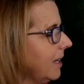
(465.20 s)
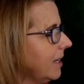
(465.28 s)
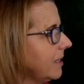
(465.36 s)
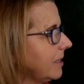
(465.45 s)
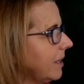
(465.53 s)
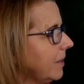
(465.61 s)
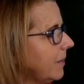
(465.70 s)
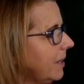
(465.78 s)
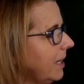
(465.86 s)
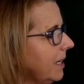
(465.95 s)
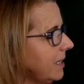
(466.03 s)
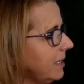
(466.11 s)
So
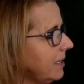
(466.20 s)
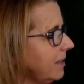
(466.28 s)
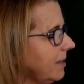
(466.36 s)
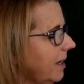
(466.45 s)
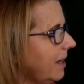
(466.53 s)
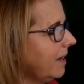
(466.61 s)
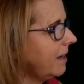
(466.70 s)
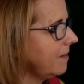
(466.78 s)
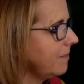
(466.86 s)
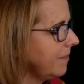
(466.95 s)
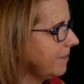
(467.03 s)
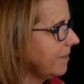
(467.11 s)
let's
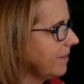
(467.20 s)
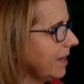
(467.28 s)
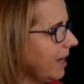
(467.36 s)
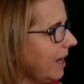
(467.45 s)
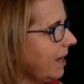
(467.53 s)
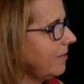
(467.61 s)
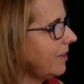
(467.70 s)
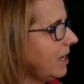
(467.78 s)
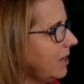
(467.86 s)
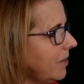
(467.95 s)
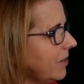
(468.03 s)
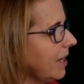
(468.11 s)
have a
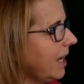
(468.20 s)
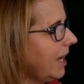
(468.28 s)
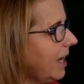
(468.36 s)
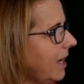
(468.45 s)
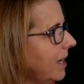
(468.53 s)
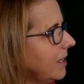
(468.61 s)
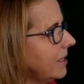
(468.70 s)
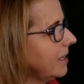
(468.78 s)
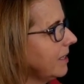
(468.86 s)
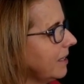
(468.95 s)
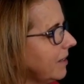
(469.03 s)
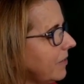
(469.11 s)
look at,
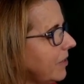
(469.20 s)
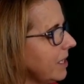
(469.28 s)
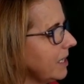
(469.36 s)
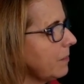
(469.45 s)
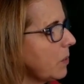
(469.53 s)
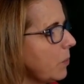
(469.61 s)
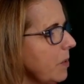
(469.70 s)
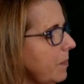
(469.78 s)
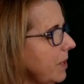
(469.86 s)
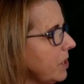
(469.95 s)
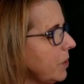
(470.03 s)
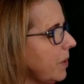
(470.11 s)
for example, we've
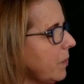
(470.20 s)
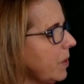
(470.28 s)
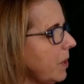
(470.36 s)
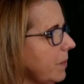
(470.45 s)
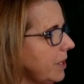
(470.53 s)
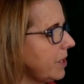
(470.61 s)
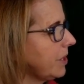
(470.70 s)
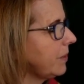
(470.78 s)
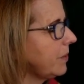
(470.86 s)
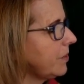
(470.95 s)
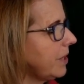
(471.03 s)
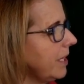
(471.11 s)
been doing work with the
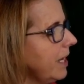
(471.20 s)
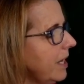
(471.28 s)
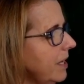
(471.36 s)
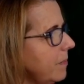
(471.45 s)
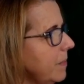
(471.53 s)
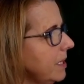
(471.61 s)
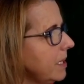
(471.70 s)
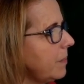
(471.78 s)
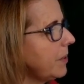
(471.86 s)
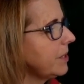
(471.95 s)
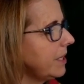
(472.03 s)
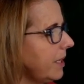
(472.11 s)
children. They've been
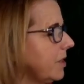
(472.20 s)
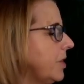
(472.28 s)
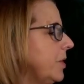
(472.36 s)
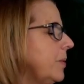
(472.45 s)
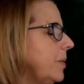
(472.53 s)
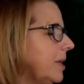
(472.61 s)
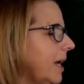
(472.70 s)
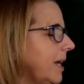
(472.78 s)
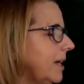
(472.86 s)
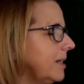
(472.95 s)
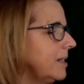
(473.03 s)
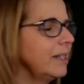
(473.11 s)
spotting 2
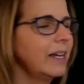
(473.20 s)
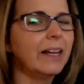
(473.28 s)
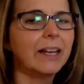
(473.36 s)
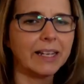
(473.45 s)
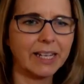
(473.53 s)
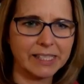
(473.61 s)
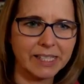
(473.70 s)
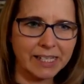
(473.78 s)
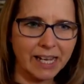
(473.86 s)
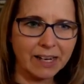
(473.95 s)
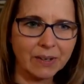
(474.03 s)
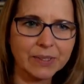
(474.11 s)
things. Yesterday
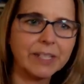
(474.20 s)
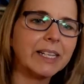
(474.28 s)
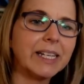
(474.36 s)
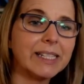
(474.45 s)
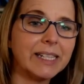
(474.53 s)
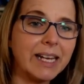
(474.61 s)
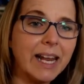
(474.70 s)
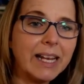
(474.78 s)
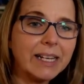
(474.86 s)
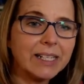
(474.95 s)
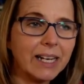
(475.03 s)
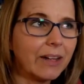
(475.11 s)
I looked at things in
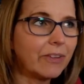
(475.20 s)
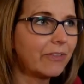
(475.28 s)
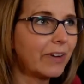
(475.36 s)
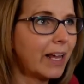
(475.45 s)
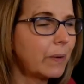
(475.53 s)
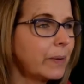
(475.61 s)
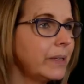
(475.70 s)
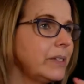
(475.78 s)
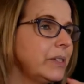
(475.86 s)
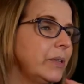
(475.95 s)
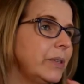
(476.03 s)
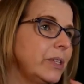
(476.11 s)
nature like flowers.
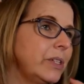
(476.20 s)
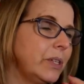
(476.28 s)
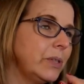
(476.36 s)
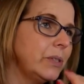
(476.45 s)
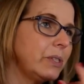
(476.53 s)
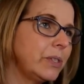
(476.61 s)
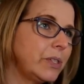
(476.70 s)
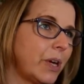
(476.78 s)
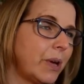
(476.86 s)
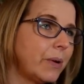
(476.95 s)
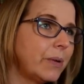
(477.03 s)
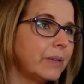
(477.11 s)
You could use
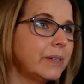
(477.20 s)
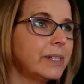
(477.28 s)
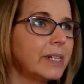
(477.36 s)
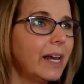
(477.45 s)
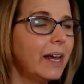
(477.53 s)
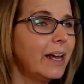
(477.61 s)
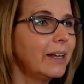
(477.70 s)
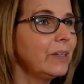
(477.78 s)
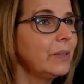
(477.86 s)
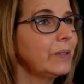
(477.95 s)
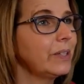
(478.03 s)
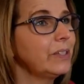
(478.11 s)
stones,
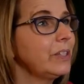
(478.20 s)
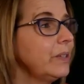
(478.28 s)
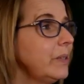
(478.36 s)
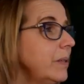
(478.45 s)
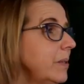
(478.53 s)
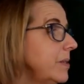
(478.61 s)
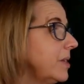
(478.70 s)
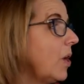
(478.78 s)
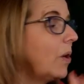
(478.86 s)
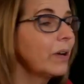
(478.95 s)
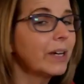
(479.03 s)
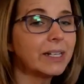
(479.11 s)
you could use
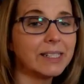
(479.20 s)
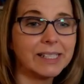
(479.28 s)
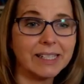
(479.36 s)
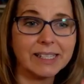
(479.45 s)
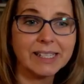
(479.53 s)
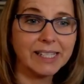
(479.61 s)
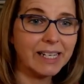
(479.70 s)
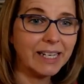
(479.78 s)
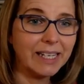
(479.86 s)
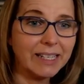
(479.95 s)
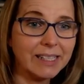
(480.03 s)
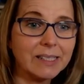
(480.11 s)
conkers and
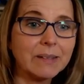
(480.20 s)
seeds.